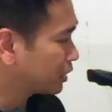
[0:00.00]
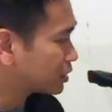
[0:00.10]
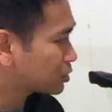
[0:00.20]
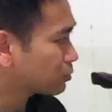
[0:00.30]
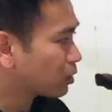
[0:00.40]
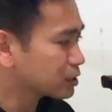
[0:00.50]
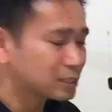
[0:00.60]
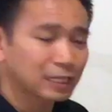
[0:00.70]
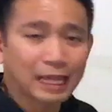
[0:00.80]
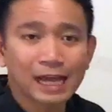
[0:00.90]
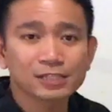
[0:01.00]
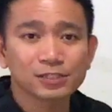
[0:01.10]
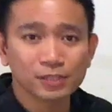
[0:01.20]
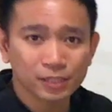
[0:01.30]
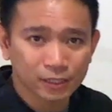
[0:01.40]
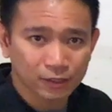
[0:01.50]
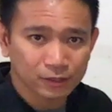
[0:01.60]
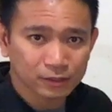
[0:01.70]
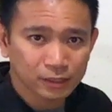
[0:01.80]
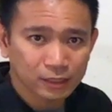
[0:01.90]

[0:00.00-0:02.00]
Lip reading: This was the last year